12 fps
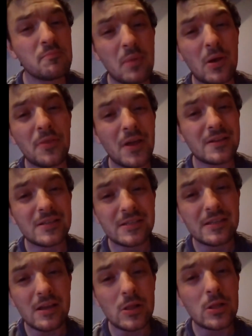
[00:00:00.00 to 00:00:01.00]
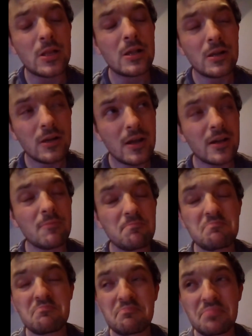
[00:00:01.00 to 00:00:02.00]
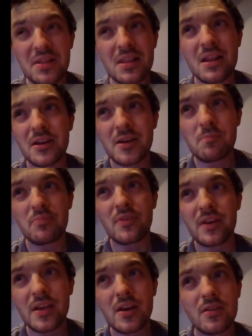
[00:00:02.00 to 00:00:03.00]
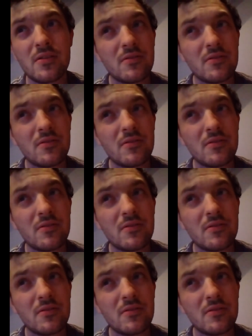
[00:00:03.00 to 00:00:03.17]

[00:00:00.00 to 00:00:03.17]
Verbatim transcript: but that's still like a bloody brilliant,